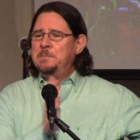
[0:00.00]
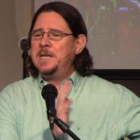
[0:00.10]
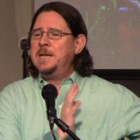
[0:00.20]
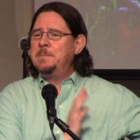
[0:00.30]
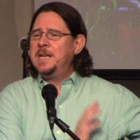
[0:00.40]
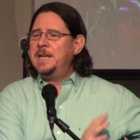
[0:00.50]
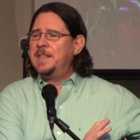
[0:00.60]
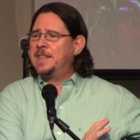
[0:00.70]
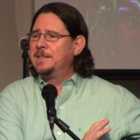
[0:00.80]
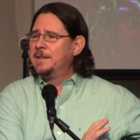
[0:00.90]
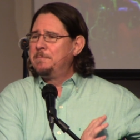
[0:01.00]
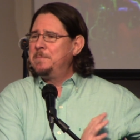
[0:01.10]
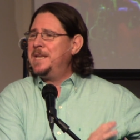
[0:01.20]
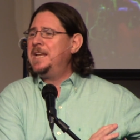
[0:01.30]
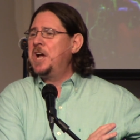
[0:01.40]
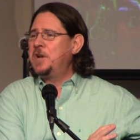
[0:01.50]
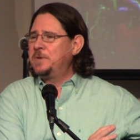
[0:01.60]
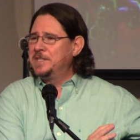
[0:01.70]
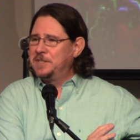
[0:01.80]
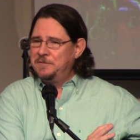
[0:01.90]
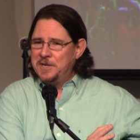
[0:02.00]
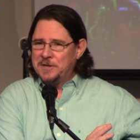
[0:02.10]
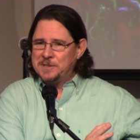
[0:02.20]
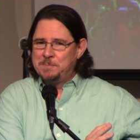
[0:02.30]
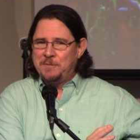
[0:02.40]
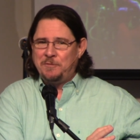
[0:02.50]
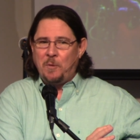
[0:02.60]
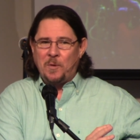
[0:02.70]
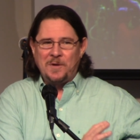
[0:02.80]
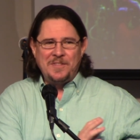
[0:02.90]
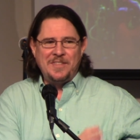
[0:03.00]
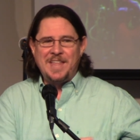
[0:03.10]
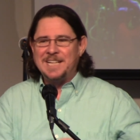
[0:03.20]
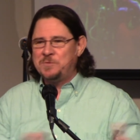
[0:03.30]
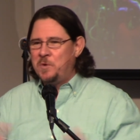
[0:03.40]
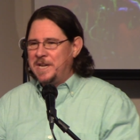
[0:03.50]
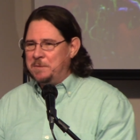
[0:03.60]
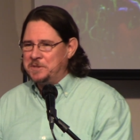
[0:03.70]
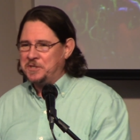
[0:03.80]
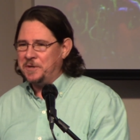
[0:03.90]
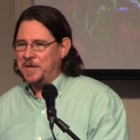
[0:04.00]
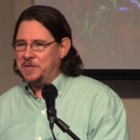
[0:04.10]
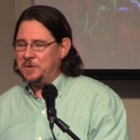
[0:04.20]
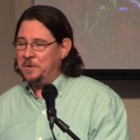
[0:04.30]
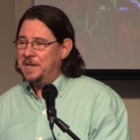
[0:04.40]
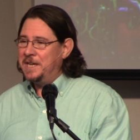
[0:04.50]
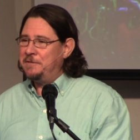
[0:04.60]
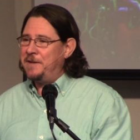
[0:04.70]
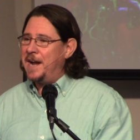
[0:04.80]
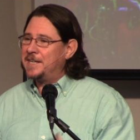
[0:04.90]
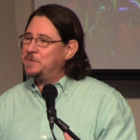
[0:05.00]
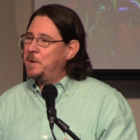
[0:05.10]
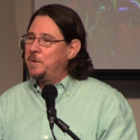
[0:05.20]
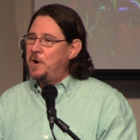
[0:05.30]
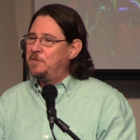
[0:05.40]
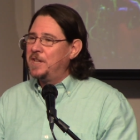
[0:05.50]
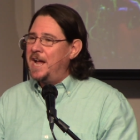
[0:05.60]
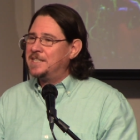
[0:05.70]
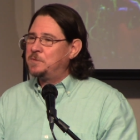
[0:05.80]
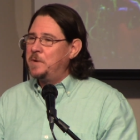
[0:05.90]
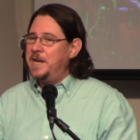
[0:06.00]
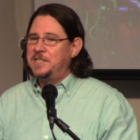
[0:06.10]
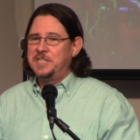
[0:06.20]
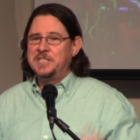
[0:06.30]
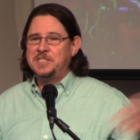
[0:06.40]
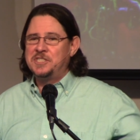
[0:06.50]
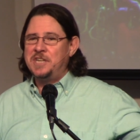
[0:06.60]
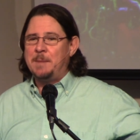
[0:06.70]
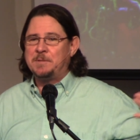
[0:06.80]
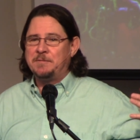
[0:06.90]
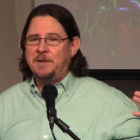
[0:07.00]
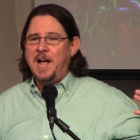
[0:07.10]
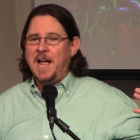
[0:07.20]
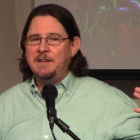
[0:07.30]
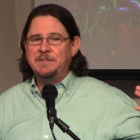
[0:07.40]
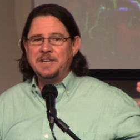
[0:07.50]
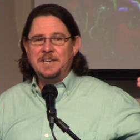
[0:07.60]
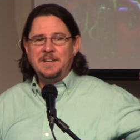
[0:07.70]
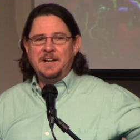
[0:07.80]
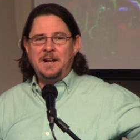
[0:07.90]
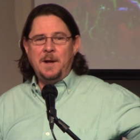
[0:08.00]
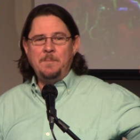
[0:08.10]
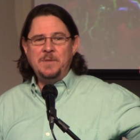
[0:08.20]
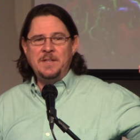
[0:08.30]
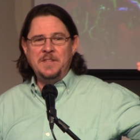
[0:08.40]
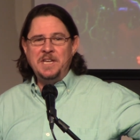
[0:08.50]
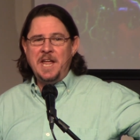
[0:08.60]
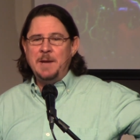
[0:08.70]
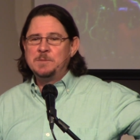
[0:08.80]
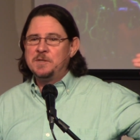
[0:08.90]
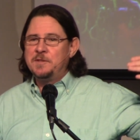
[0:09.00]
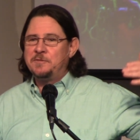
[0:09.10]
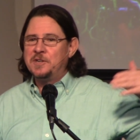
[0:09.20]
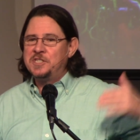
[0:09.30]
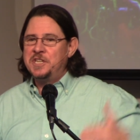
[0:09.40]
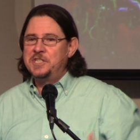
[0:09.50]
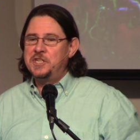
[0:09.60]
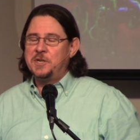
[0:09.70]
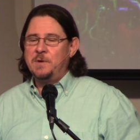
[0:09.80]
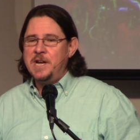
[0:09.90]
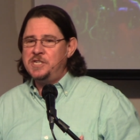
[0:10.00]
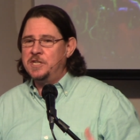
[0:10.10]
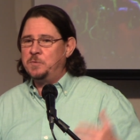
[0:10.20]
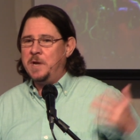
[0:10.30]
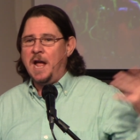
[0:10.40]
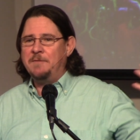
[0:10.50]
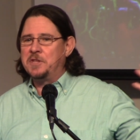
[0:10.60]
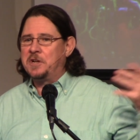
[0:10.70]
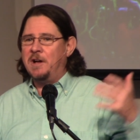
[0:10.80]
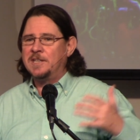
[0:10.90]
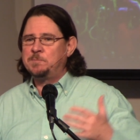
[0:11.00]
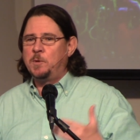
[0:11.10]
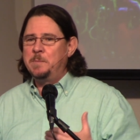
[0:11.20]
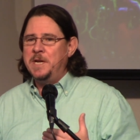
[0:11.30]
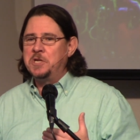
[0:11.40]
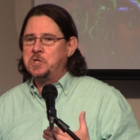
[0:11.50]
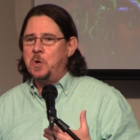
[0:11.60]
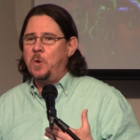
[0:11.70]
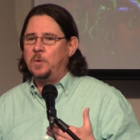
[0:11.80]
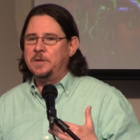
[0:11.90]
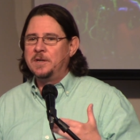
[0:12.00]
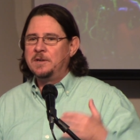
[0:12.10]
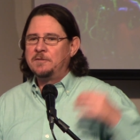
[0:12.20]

many, many many hundreds of years before that that's what he was going to do. In fact, as we went over last week, Genesis chapter 5, um, in the names of the first 10 generations, we have the gospel being told.